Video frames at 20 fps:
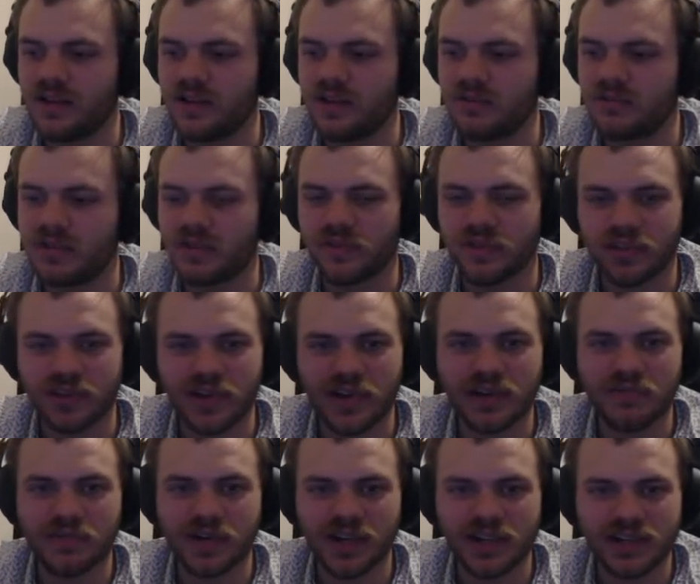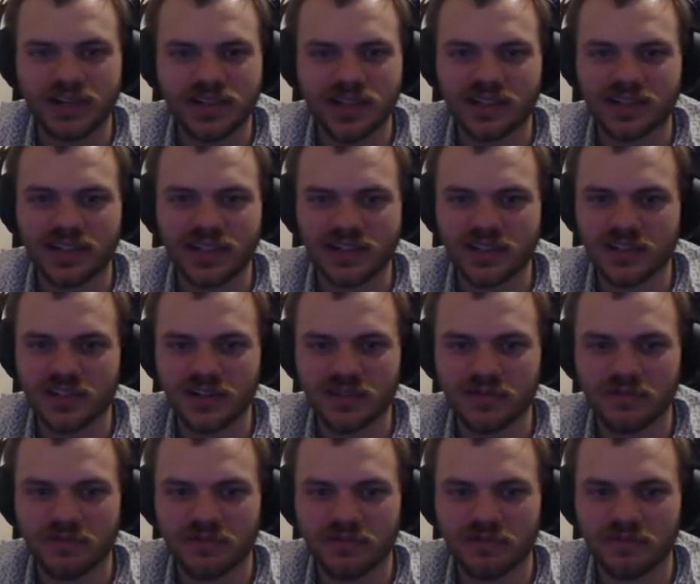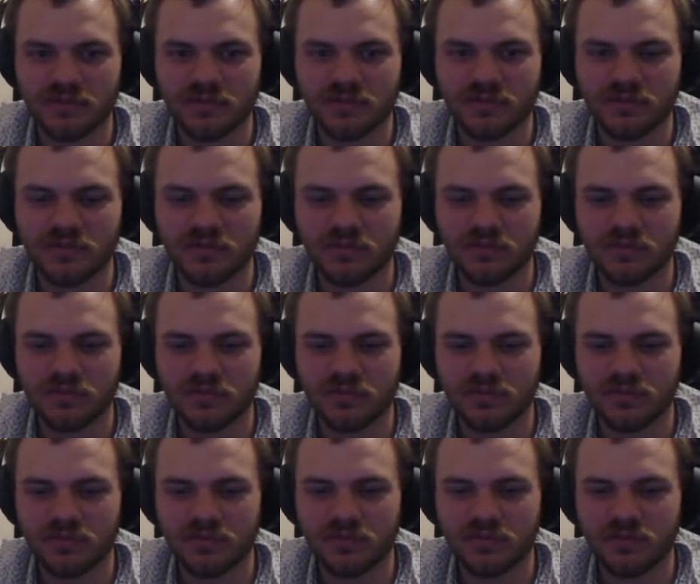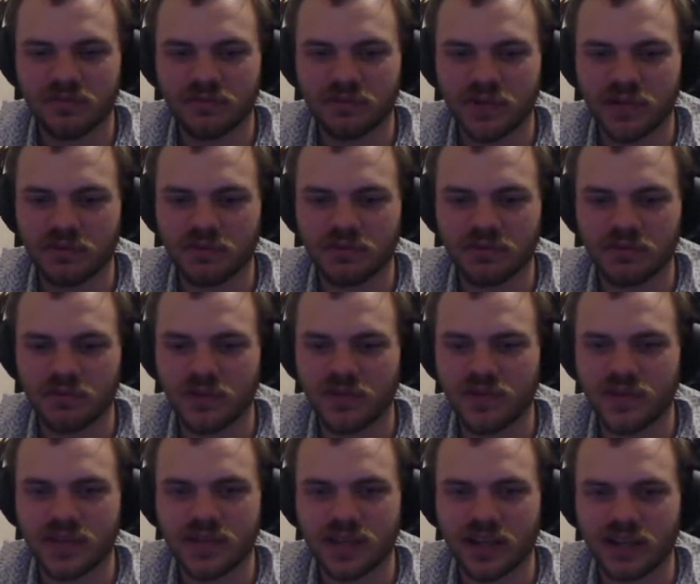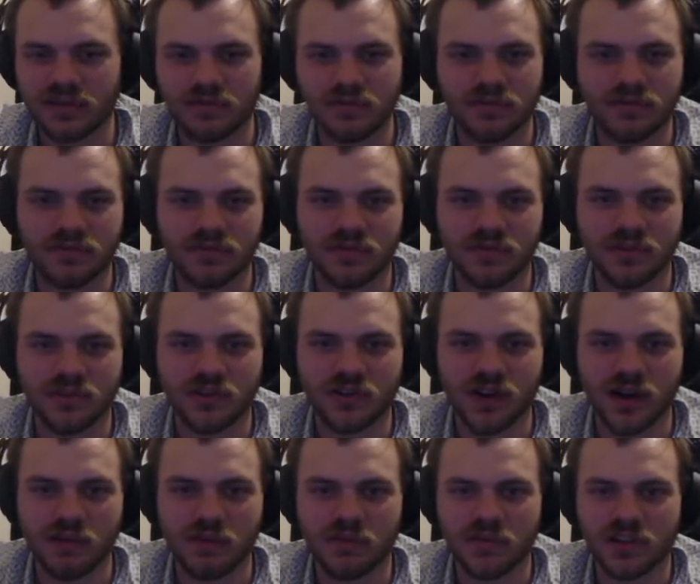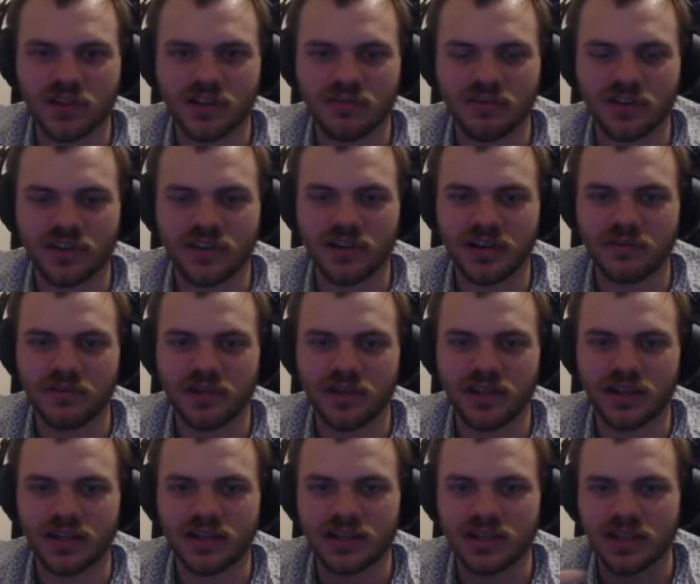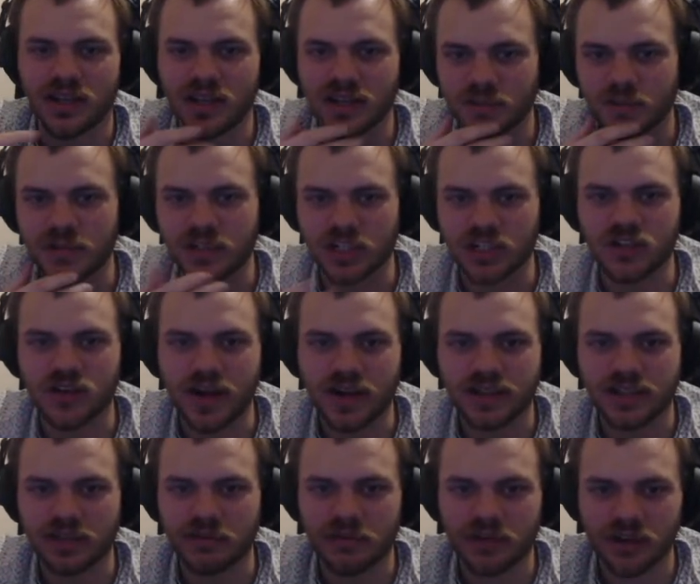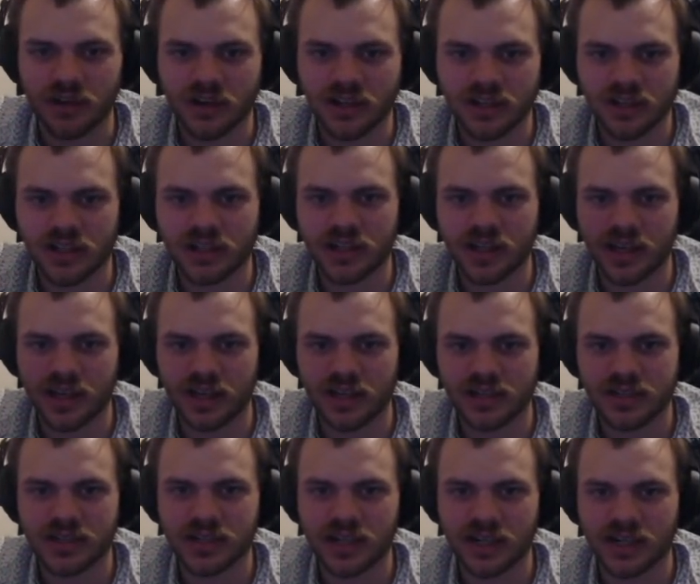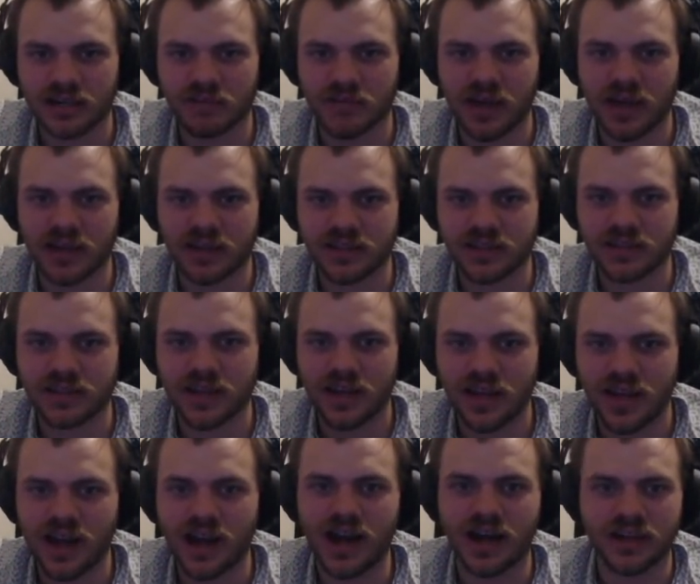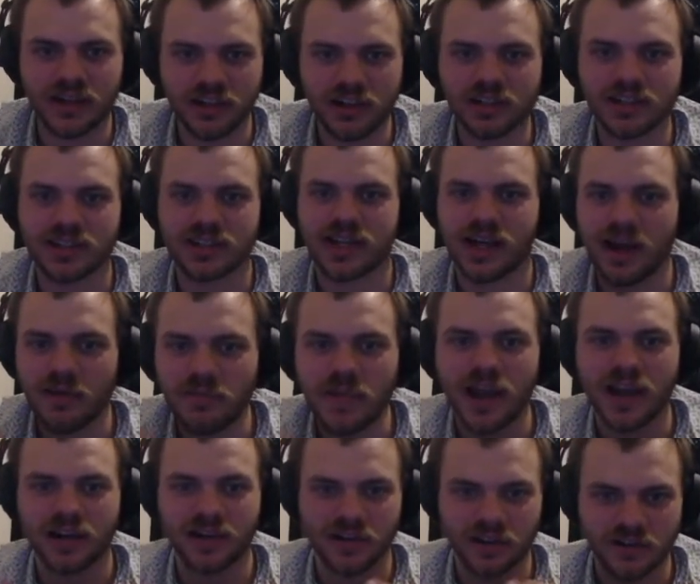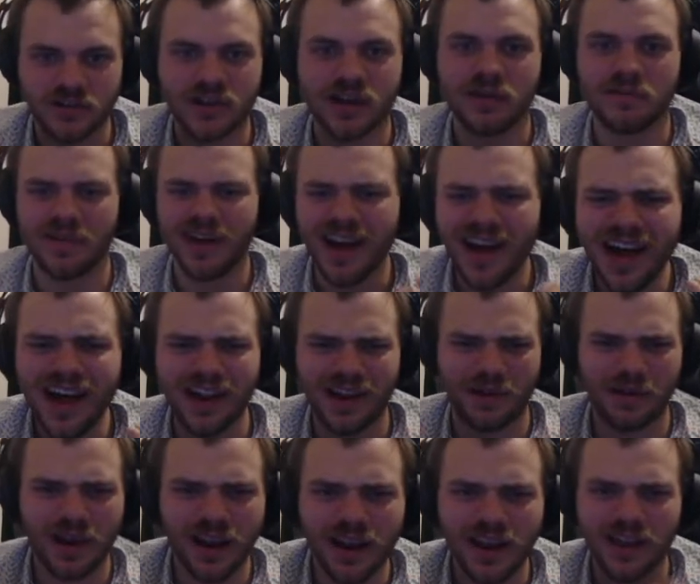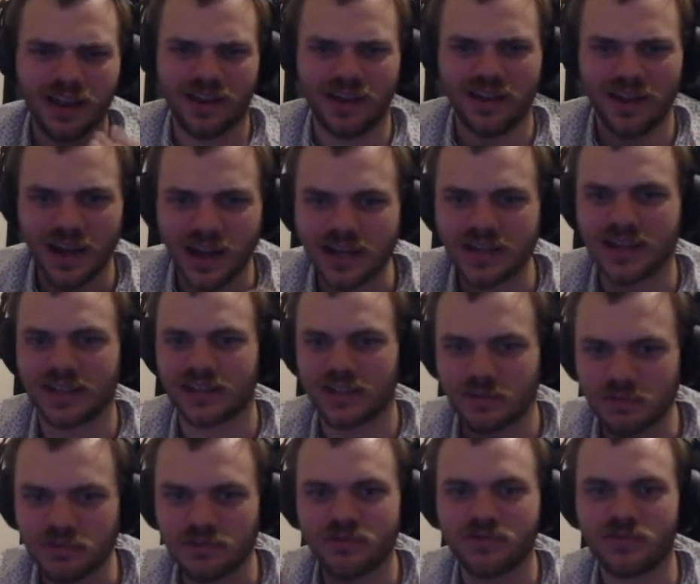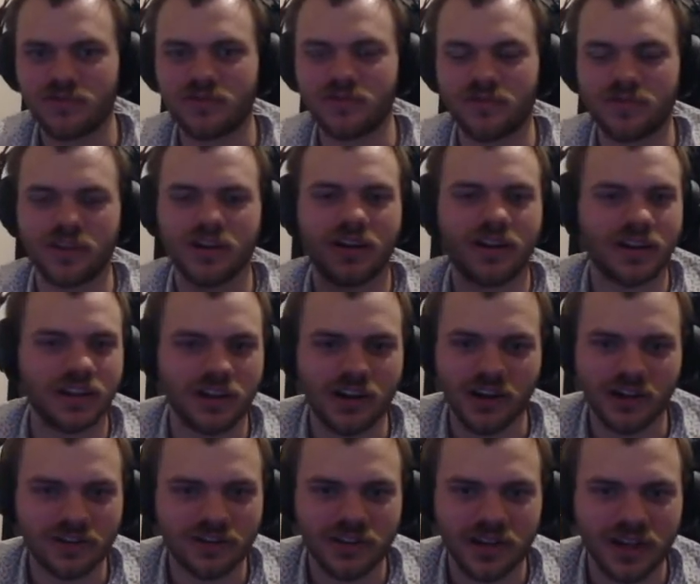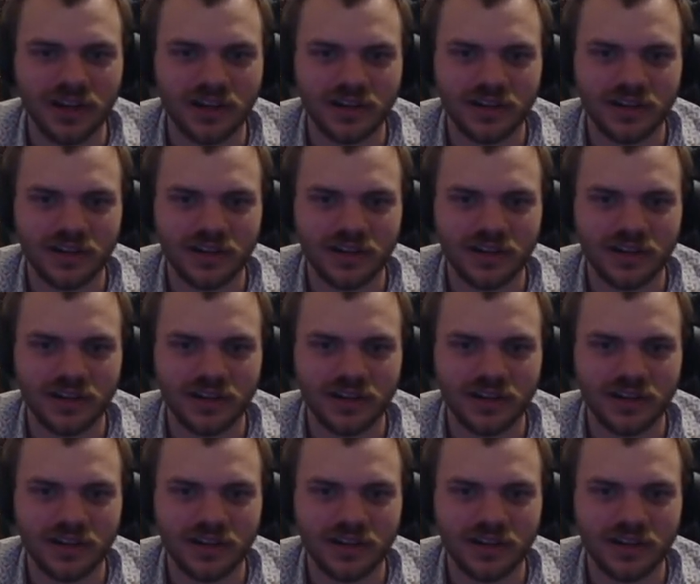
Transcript: But for 30 minutes, like teachers don't put movies like tribal music on for 30 minutes, and it's a bit distracting. I mean, you can't sit there studying maths and you got this guy banging on the drum, ah, la, la, la, and he's like just, you can't do that.